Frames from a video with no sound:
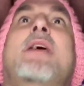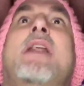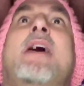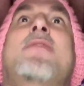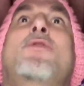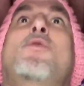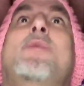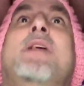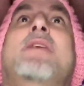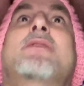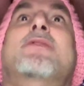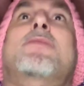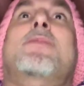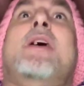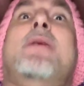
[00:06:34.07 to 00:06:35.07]
and have nobody else
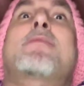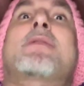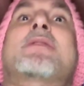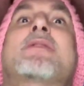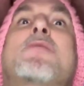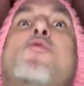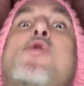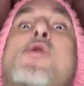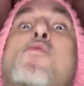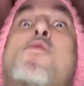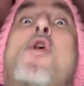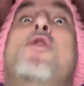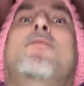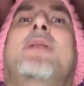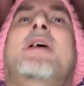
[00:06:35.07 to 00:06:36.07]
to blame except we
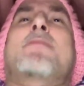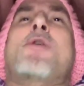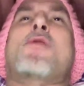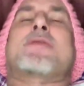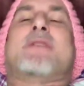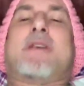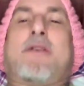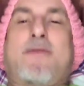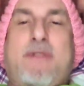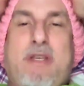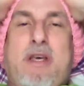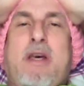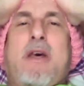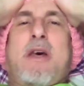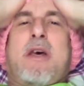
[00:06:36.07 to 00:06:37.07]
won't blame ourselves,
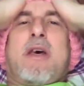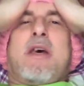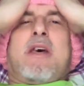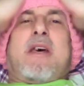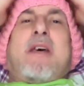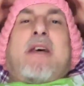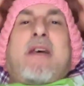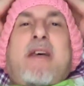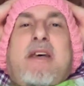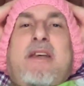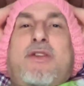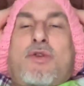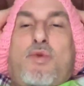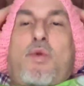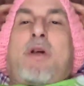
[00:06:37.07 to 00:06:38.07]

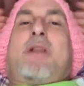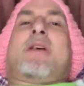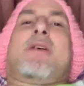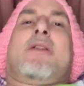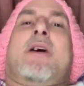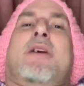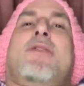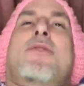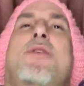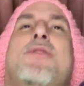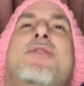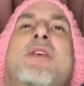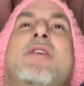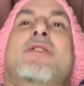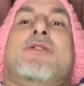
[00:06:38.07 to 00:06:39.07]
is really a lot of the
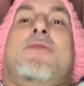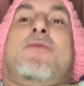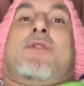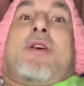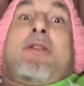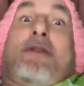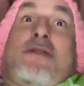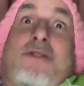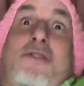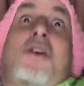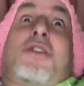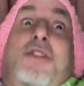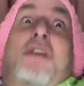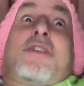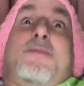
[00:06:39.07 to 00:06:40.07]
things you've done,
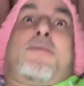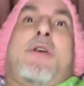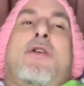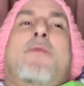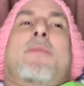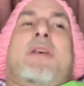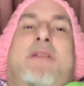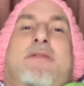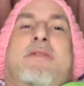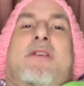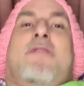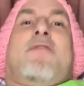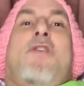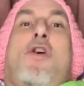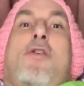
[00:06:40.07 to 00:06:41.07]
such as pyramids,
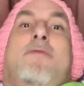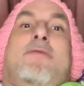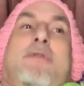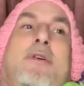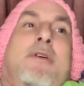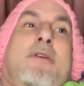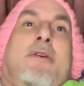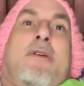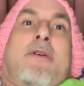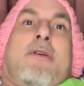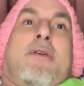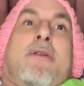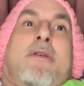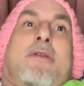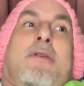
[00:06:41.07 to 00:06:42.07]
involved
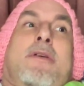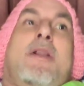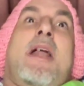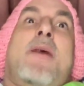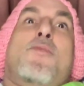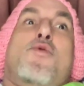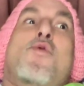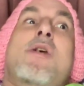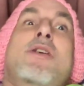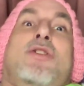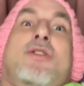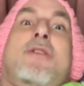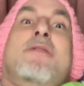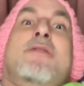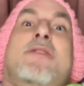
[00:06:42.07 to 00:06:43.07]

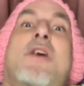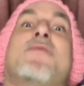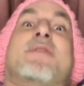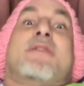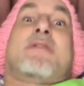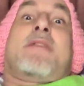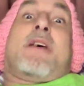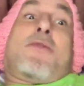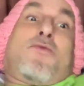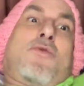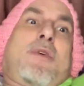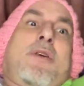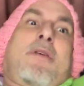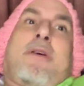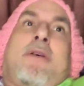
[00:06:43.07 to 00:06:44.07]
collaborations of
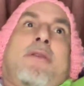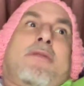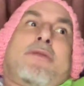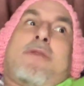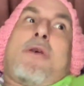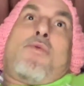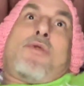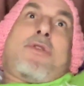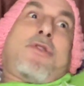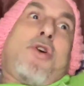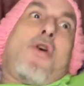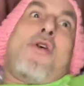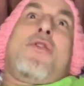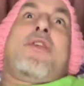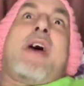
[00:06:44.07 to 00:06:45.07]
slavery. So I wouldn't
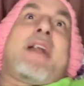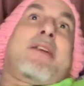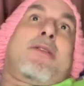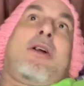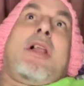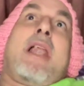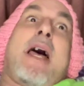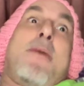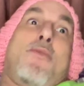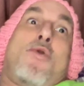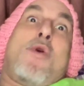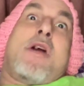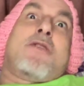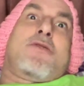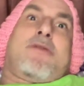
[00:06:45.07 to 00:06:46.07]
call that
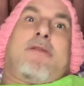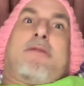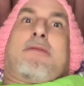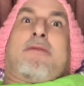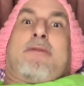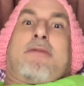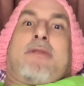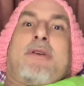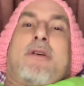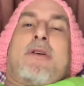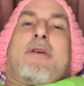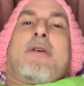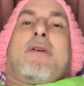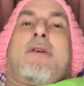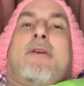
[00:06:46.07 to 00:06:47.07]
collaboration.
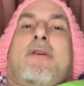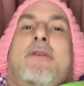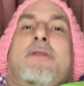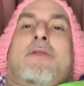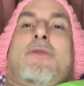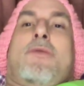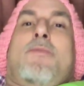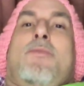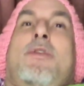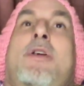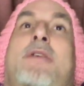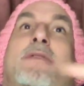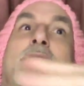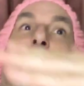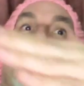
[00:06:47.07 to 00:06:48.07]
So
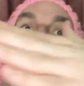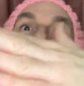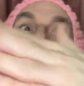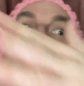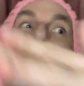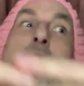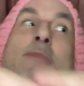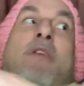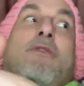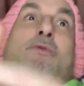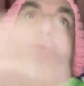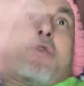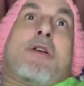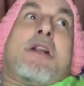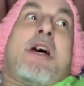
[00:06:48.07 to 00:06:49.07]
plus those pyramids
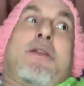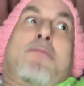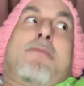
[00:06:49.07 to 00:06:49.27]
were not